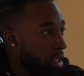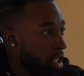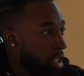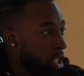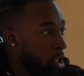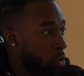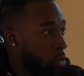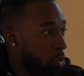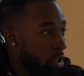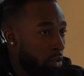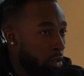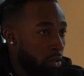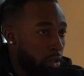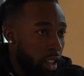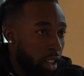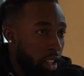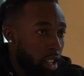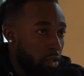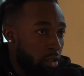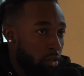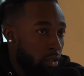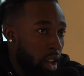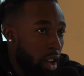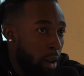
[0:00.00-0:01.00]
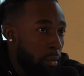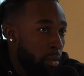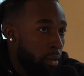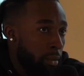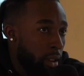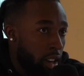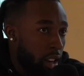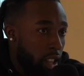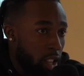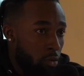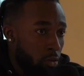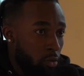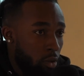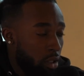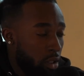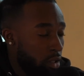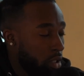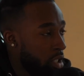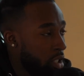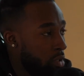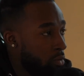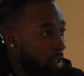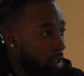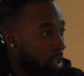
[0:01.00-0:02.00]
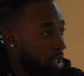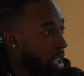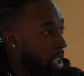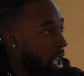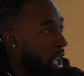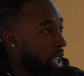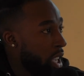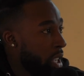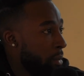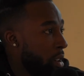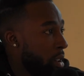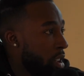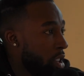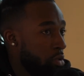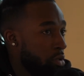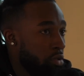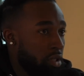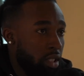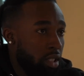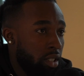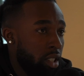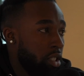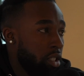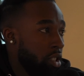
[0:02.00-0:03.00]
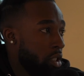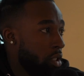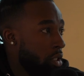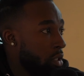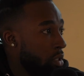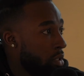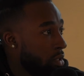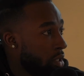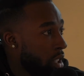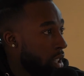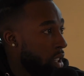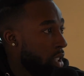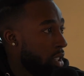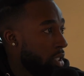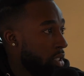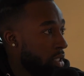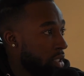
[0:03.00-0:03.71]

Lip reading: you were humble about it. You weren't cocky about it. You just did your own thing.